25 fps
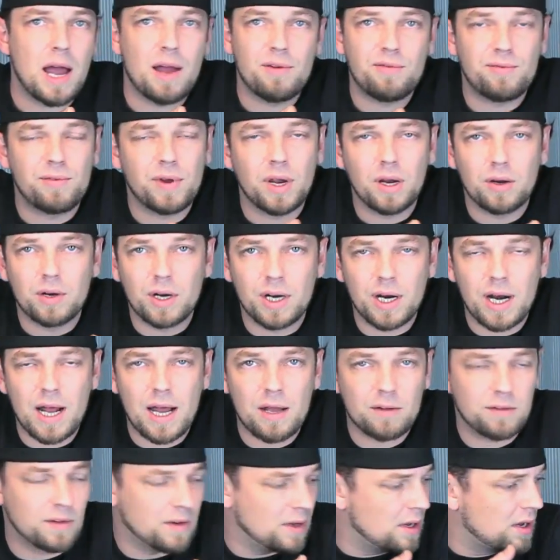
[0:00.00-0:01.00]
I figured it
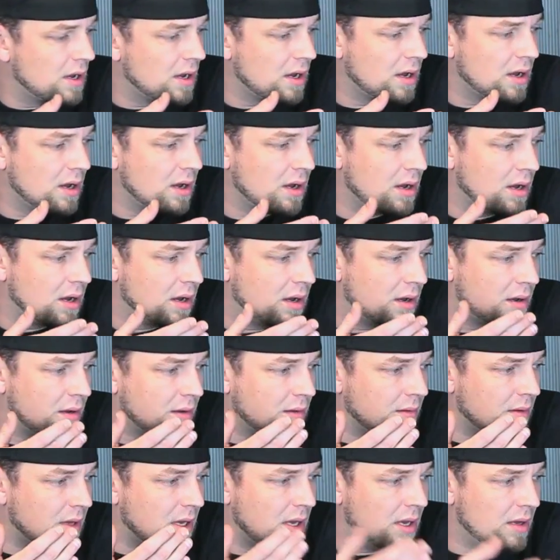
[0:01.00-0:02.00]
out
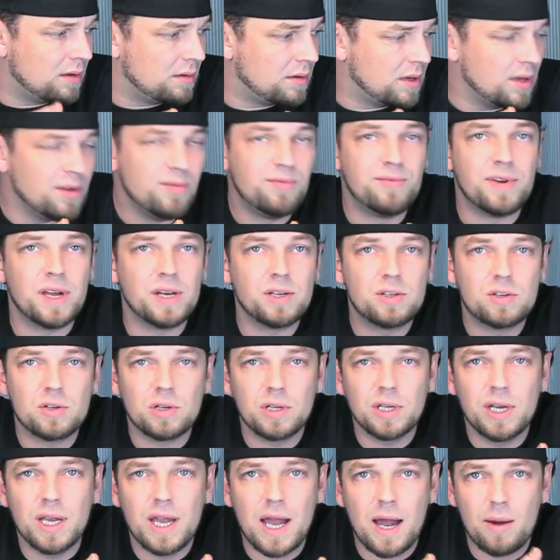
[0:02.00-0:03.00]
uh,
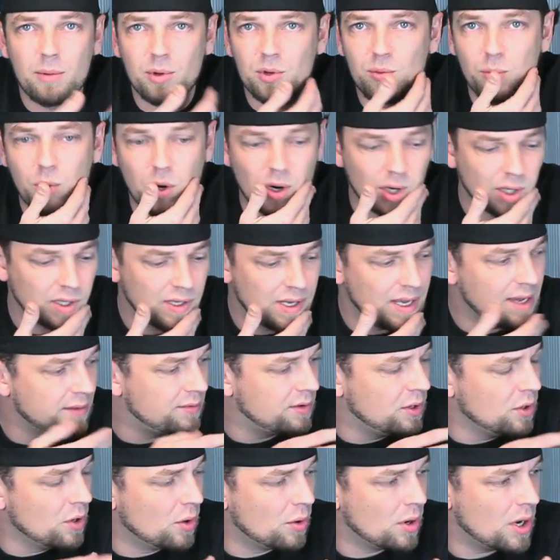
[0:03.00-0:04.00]
eventually how it worked.
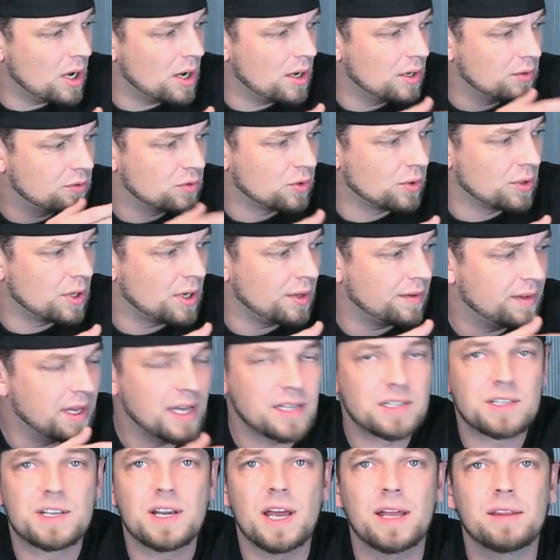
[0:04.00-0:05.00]
If you uh, turn on
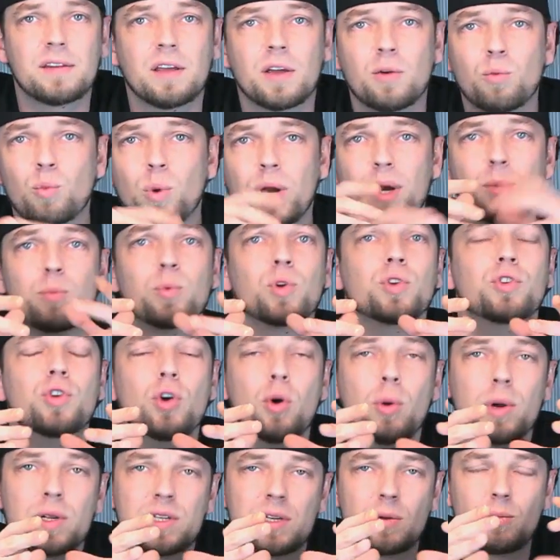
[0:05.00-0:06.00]
that setting, what it will
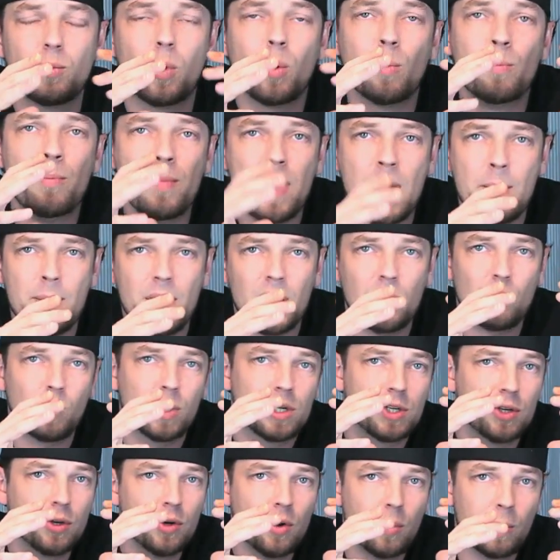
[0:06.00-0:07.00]
do is it will mimic
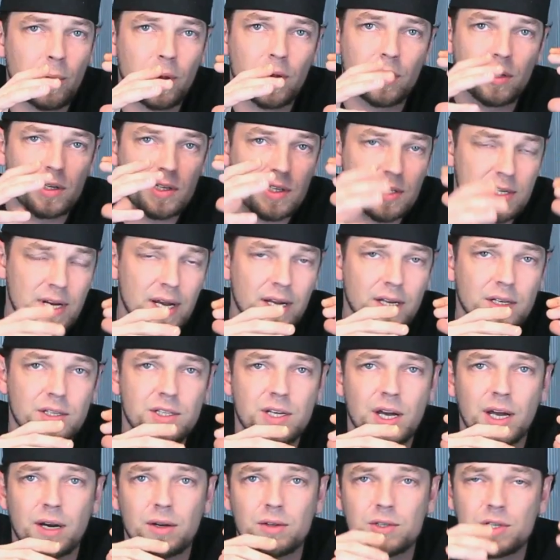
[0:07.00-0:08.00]
what you're doing on the second
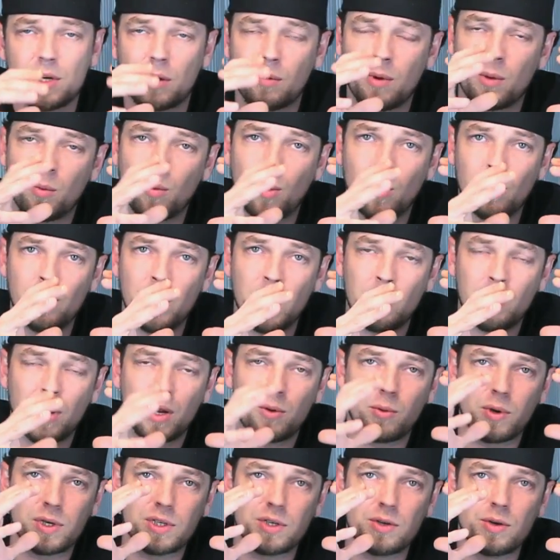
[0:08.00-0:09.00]
channel. So it will
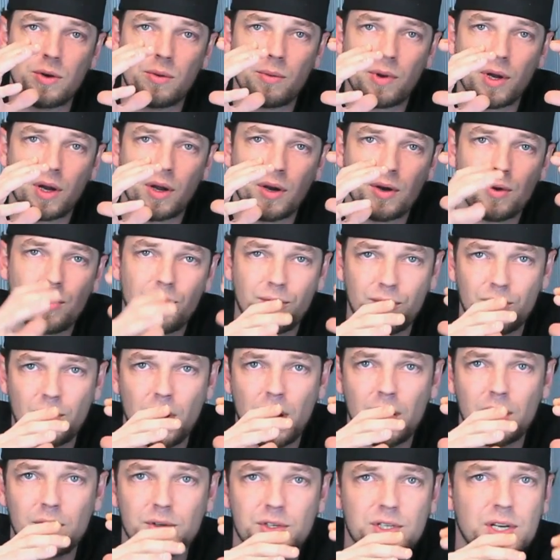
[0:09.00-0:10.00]
mimic what you're doing on the
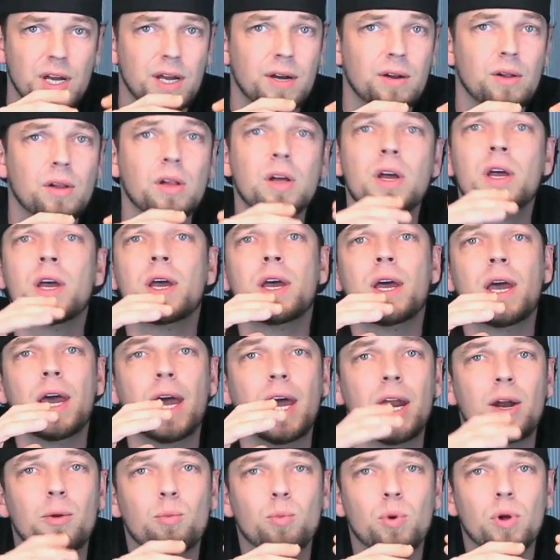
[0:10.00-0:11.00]
throttle channel
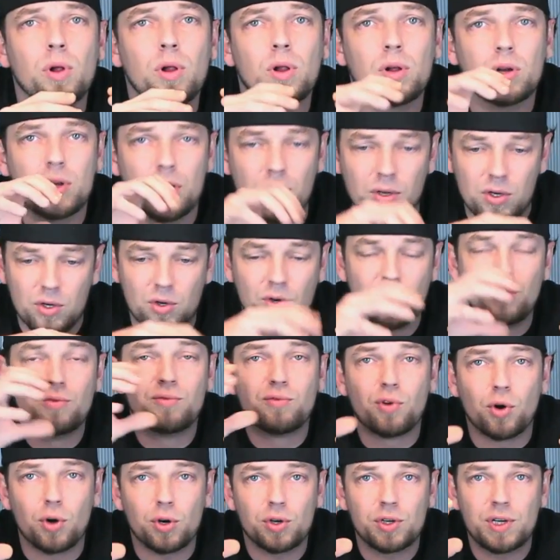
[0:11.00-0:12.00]
and it will
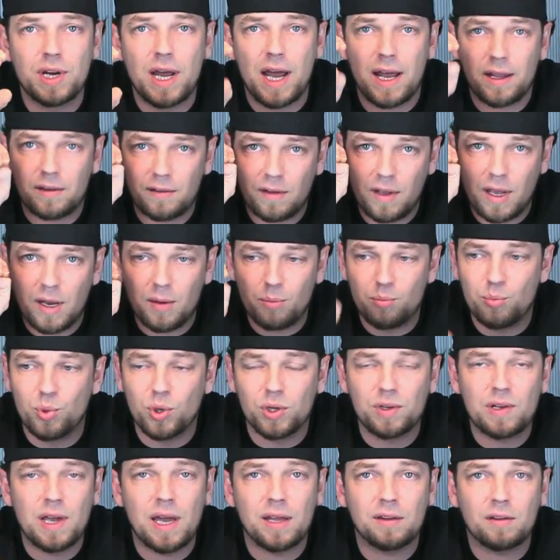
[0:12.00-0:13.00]
convert that and
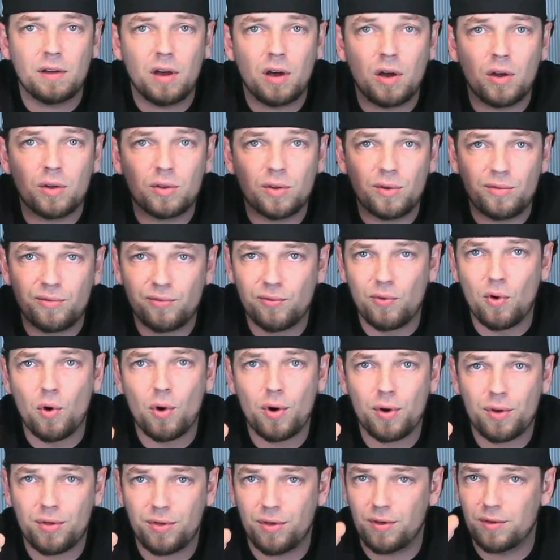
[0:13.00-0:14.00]
put that on the
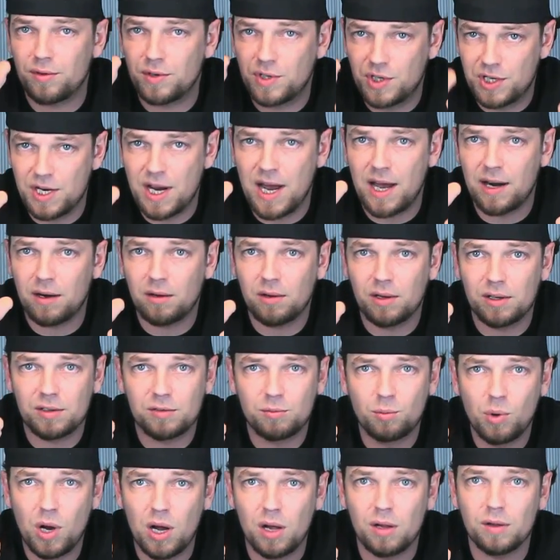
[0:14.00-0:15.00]
fourth channel
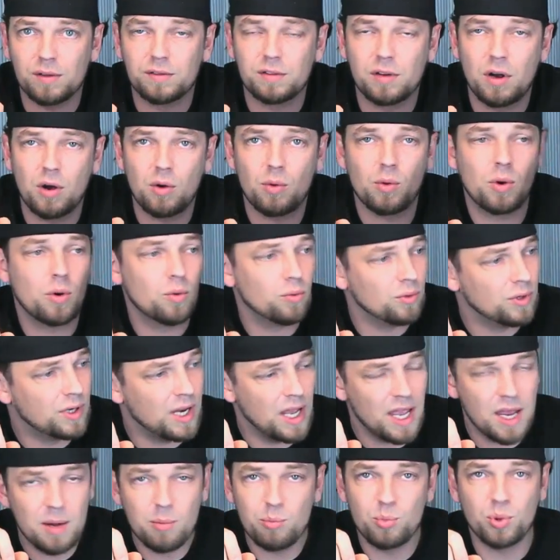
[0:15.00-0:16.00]
as well. So
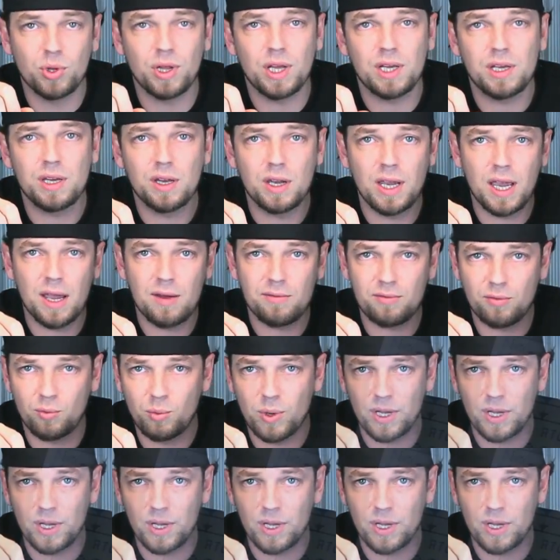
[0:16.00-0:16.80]
the input that you give